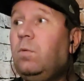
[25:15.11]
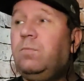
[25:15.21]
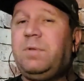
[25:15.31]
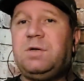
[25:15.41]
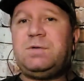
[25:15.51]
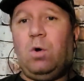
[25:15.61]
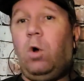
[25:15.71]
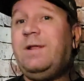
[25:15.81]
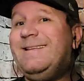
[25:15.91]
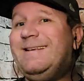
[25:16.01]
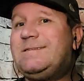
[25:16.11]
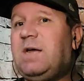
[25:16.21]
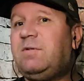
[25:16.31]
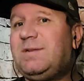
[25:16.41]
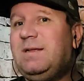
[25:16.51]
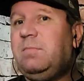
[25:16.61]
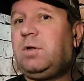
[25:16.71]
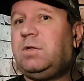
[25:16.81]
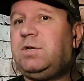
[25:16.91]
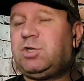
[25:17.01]
because all he needs now is a little bit
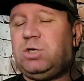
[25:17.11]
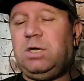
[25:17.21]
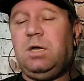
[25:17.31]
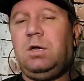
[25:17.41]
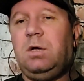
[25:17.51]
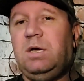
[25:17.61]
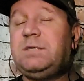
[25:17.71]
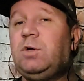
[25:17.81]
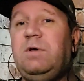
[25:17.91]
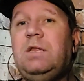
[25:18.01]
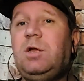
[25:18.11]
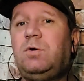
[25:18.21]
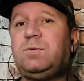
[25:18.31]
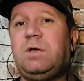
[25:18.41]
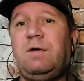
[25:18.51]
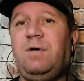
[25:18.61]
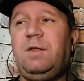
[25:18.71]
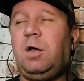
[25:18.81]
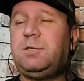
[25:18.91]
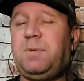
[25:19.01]
conditioning, so he knows when
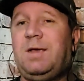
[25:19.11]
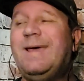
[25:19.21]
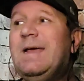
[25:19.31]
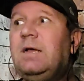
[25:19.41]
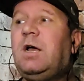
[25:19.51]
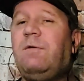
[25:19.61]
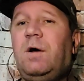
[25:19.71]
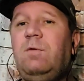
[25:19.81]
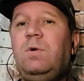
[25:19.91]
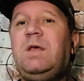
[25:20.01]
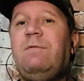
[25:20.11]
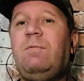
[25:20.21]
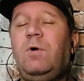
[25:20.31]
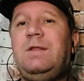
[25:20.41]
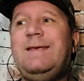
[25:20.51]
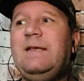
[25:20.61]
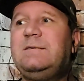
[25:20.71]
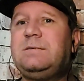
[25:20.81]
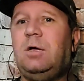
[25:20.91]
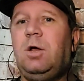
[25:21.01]
Cavani comes back, Cavani will give him what he
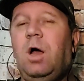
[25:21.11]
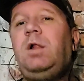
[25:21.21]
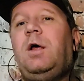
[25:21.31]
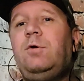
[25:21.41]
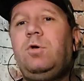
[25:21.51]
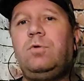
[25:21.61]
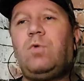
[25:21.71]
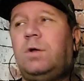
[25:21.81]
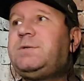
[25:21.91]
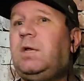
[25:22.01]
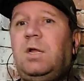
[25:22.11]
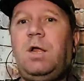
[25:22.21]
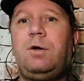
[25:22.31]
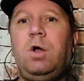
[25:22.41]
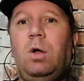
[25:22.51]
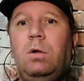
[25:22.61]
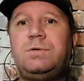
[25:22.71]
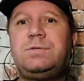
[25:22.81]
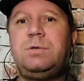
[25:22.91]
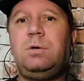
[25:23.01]
needs. A lot of good runs and a lot of
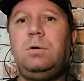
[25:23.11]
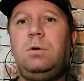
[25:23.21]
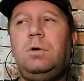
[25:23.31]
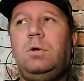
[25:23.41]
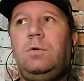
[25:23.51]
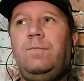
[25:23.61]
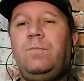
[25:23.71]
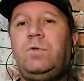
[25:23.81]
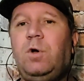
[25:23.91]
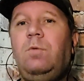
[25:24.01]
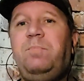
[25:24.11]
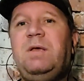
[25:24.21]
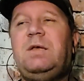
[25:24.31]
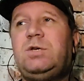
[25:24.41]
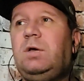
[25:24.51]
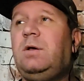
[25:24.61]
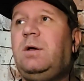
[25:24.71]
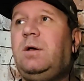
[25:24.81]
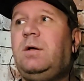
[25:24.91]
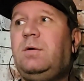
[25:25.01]
goals. Don't be
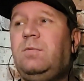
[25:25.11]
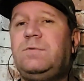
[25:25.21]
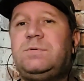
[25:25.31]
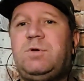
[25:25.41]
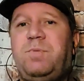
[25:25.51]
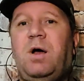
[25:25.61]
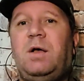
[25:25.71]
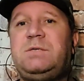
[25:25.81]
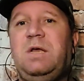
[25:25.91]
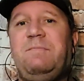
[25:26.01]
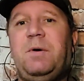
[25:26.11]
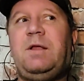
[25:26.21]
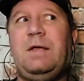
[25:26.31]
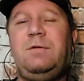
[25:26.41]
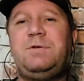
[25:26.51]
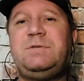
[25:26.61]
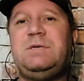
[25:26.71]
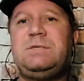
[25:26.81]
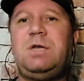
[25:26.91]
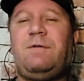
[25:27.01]
surprised if by the end of the
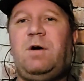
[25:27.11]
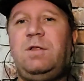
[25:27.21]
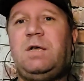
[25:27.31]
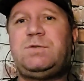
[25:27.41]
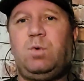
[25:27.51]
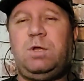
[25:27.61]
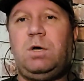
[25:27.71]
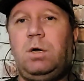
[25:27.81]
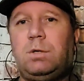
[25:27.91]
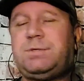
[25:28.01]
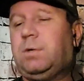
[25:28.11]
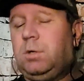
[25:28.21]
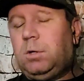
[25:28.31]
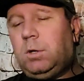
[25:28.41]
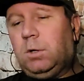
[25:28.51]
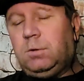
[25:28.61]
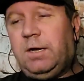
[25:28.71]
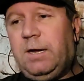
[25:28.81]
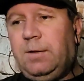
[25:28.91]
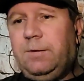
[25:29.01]
season Cavani has 20 goals.
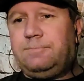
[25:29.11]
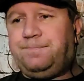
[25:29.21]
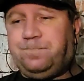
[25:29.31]
And